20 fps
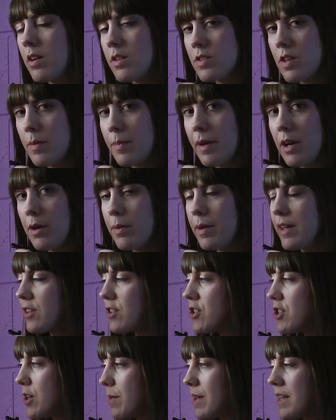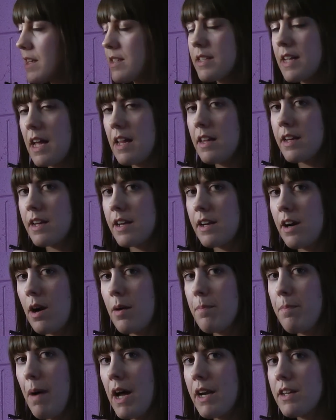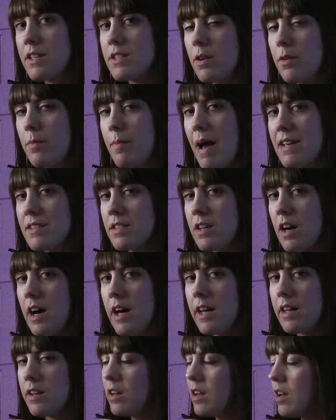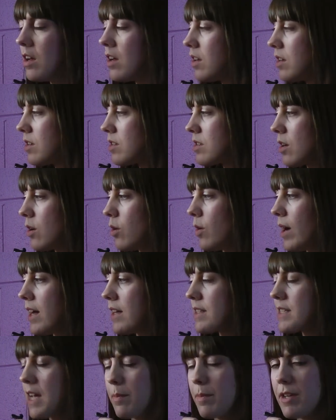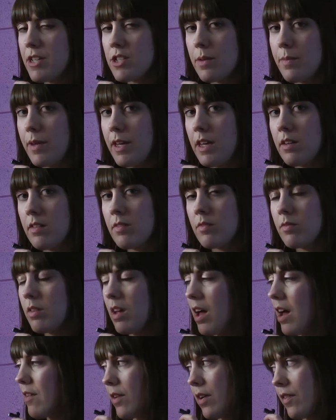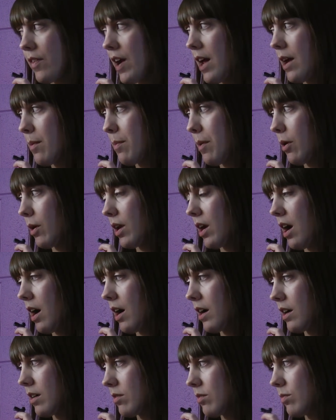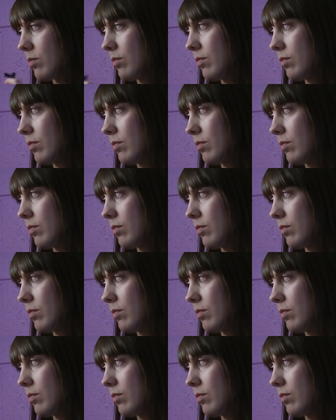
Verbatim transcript: So I'm here with Jimmy the Skeleton, our Body Zone mascot. So uh, tell me, Jimmy, have you ever had a broken heart?